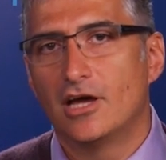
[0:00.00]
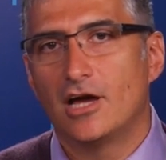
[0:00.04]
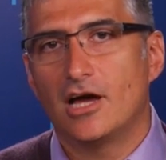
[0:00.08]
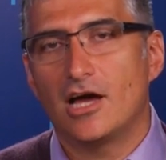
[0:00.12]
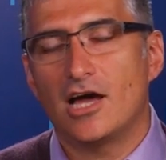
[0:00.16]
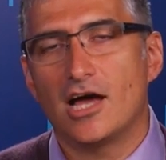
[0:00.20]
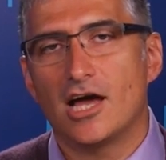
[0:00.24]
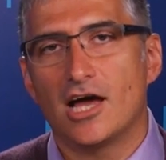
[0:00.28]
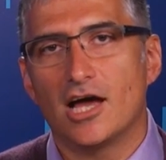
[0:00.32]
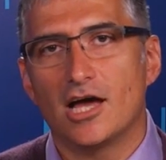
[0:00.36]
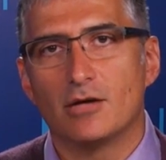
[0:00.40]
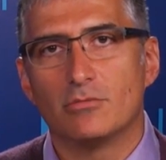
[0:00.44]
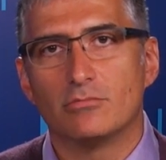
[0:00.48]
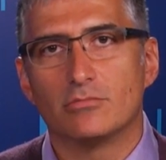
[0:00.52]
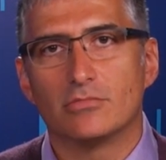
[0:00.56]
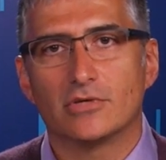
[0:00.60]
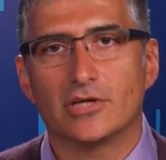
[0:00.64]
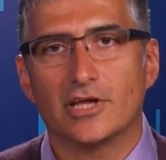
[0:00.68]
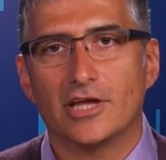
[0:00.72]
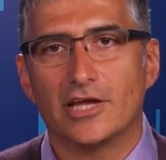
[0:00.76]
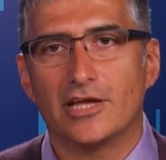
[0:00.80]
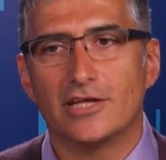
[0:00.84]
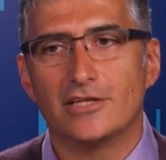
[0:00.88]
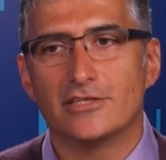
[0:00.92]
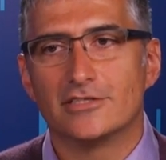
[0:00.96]

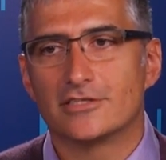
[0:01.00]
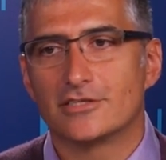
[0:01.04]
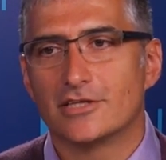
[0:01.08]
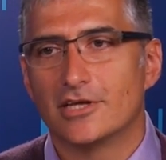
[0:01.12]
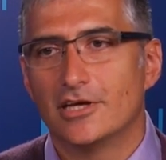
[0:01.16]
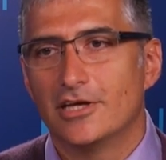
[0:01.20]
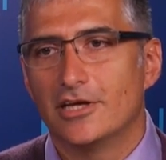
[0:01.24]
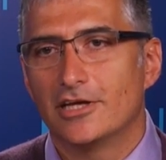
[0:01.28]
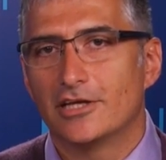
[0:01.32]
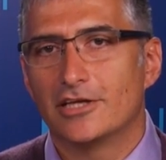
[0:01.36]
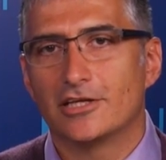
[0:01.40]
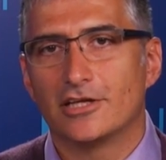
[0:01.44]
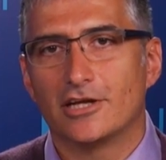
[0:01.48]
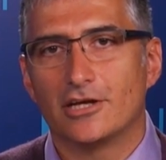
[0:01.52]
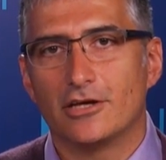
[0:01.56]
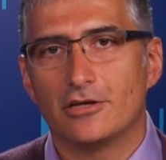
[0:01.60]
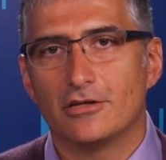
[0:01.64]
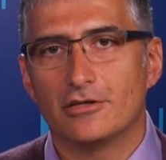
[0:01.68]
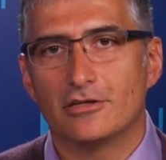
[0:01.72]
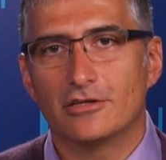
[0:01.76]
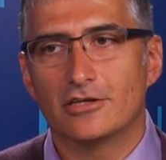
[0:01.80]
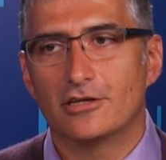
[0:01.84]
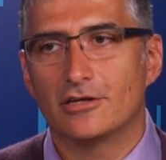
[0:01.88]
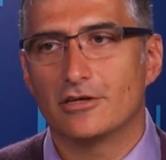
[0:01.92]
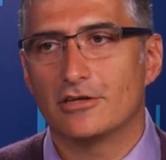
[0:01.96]
And
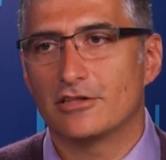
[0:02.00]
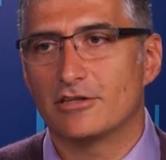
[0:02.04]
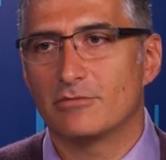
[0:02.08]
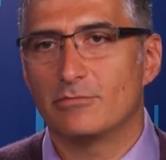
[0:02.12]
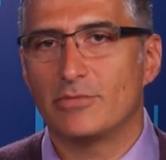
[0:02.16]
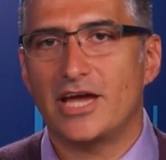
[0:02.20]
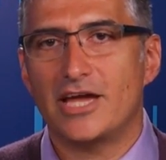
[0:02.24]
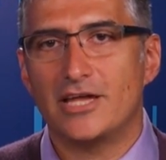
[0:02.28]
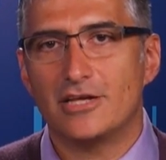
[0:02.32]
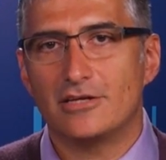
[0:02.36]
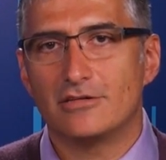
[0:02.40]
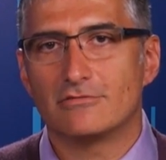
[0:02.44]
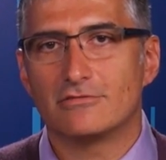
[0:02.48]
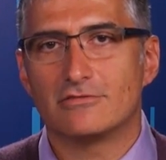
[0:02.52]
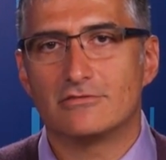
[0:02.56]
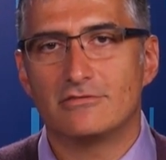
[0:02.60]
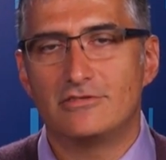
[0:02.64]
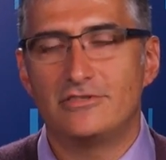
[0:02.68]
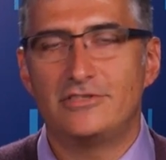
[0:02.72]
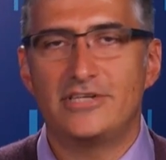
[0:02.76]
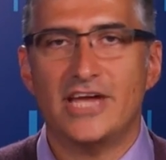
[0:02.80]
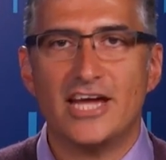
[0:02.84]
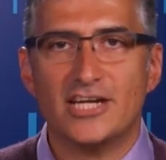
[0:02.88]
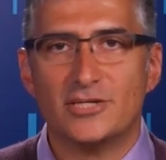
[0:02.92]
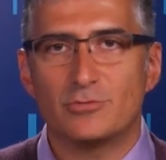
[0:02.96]
the main
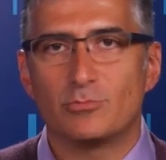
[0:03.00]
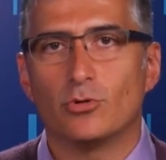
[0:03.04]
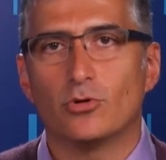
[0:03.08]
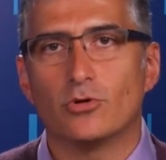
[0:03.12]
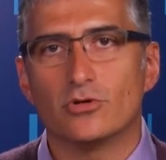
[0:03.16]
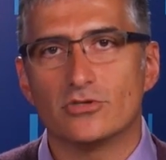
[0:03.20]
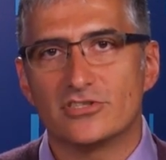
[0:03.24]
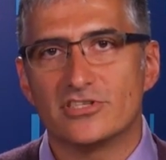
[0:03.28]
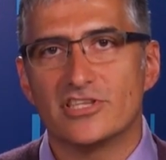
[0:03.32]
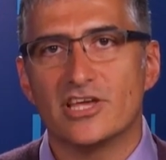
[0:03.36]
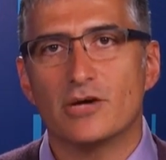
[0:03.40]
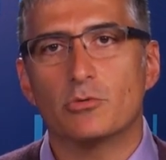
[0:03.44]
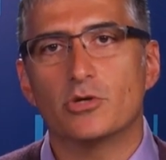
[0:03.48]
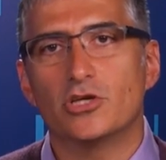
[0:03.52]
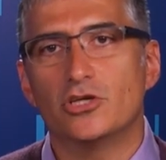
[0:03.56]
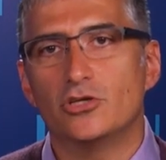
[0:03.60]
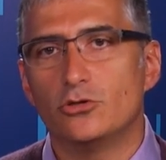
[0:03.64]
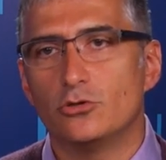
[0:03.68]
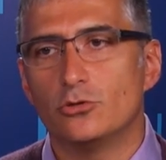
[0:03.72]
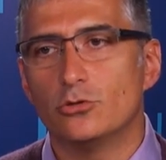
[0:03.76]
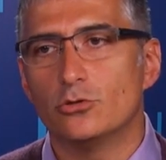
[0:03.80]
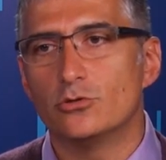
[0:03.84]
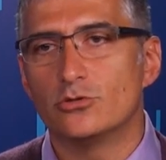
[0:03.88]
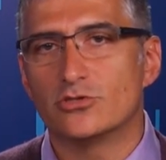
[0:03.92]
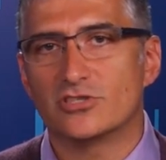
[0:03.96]
dashboards that we
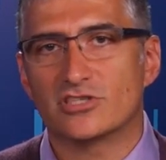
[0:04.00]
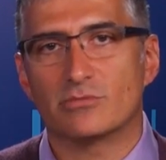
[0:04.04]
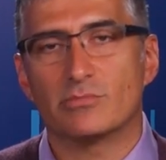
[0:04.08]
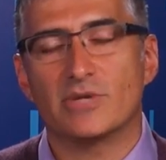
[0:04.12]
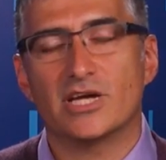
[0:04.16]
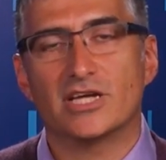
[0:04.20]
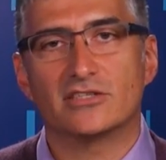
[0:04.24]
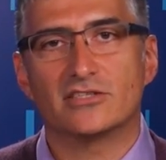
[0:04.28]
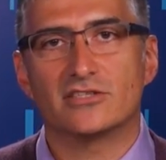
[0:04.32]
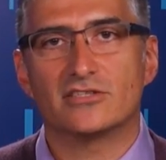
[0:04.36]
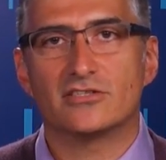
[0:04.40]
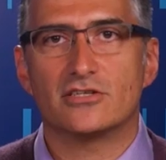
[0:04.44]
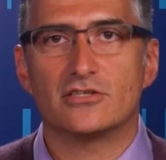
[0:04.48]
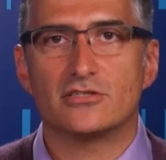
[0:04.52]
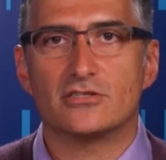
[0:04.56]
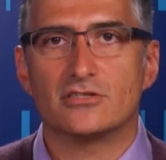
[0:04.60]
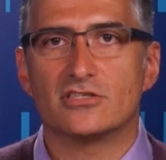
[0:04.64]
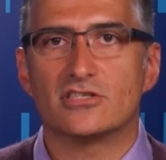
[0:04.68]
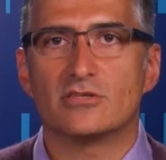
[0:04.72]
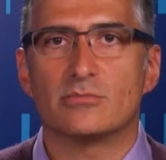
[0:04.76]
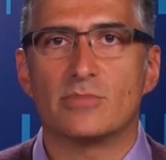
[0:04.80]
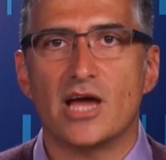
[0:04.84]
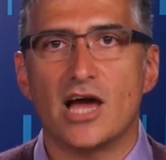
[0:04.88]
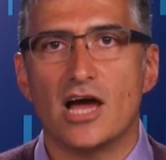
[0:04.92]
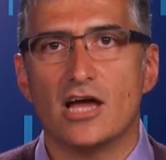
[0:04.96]
use to make decisions
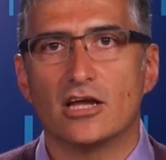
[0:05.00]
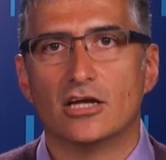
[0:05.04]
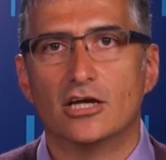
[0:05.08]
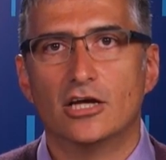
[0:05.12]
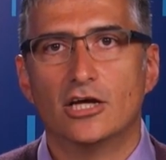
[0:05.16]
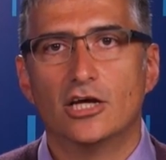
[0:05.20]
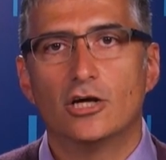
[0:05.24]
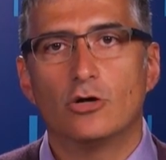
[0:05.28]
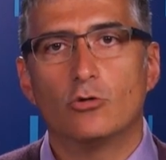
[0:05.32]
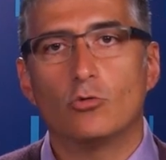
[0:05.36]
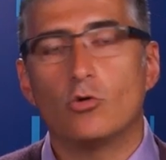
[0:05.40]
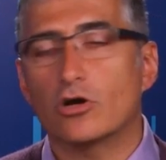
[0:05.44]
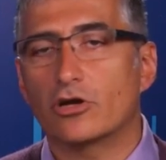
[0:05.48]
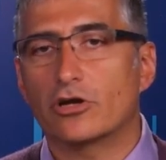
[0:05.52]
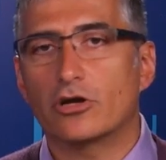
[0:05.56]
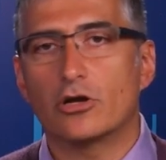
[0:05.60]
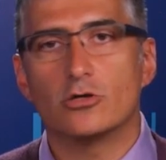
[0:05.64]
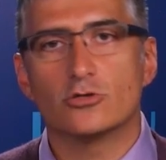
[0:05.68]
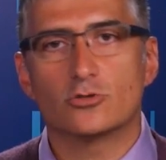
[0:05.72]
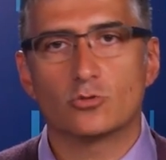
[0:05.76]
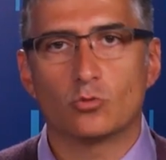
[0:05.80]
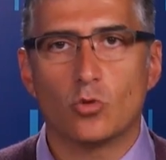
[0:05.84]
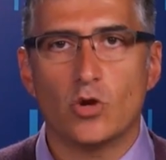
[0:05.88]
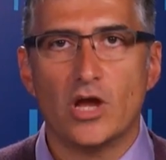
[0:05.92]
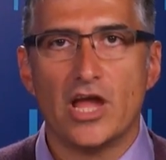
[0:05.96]
about what
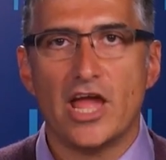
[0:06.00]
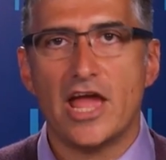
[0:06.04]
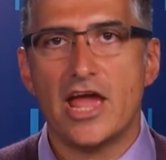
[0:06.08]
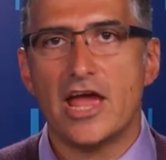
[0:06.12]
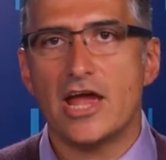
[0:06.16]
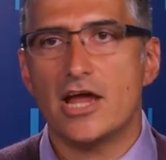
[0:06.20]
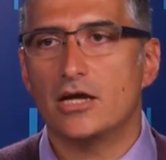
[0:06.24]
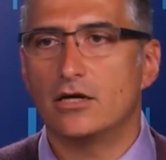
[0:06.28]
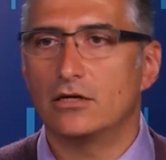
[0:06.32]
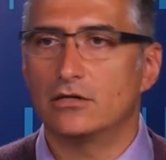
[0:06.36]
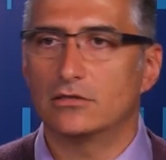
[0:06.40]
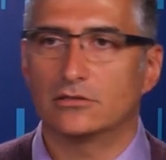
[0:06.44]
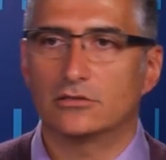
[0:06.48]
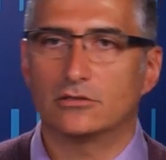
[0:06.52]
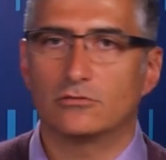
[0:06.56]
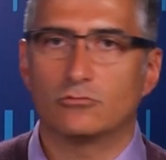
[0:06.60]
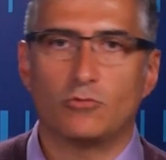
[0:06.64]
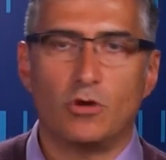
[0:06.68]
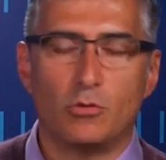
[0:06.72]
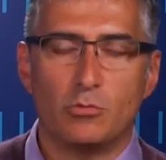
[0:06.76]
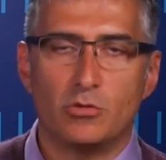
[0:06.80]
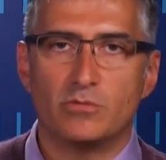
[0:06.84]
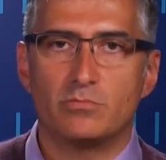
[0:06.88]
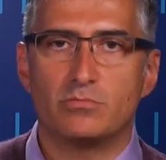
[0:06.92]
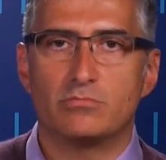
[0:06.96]
goes where and
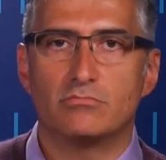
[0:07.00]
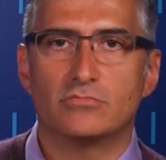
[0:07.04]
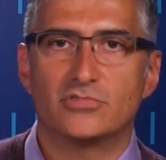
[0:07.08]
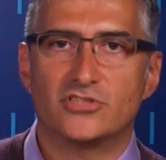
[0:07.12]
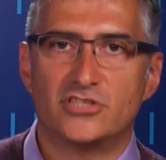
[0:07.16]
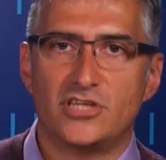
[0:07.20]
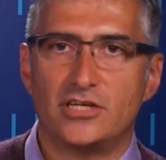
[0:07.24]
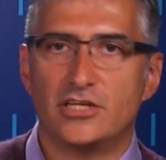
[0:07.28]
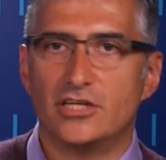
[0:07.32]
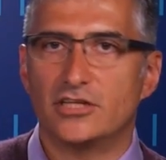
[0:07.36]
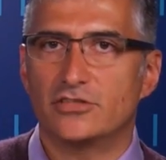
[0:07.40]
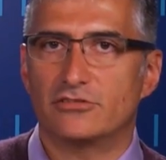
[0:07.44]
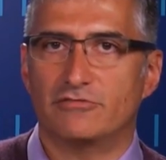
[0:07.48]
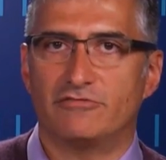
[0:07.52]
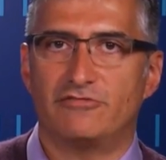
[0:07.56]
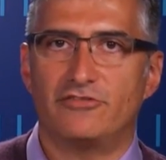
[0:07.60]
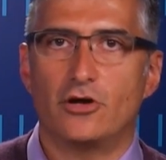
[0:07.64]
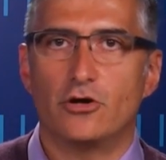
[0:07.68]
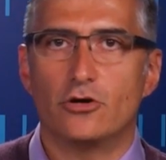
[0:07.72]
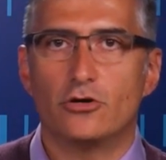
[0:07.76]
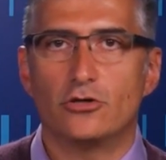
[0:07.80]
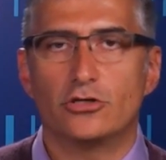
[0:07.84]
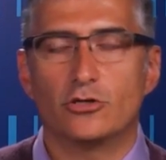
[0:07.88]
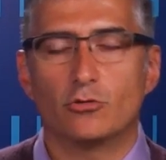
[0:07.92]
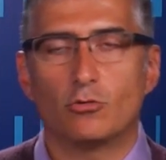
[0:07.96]
what we're sending to
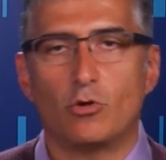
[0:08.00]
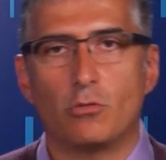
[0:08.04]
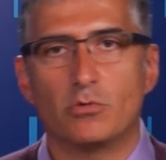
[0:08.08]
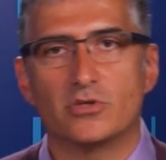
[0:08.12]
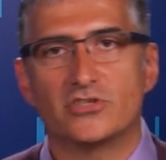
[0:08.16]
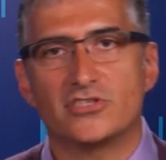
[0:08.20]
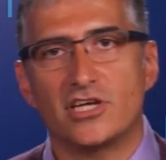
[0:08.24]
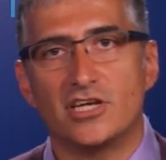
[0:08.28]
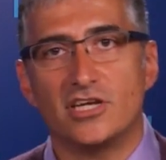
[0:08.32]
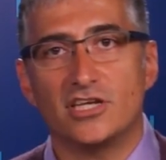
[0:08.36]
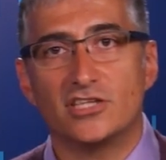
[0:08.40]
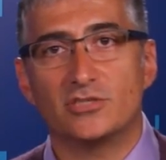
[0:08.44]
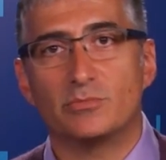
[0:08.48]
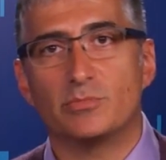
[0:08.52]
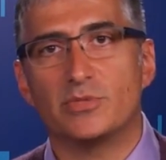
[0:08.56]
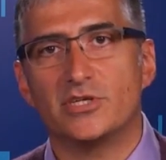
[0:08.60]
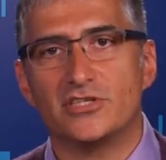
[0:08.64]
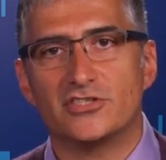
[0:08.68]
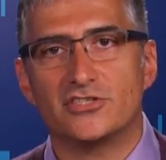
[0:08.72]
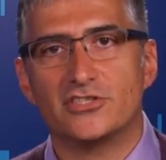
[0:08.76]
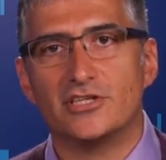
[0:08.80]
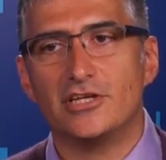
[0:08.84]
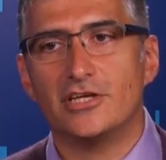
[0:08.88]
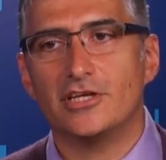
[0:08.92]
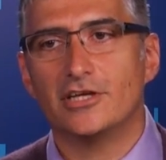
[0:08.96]
phone and what we're sending to
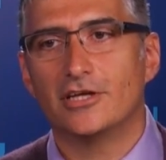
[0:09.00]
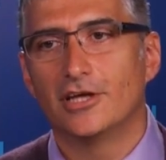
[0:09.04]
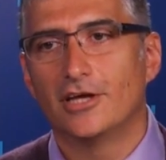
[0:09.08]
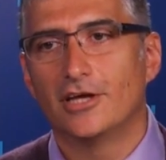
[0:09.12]
PC,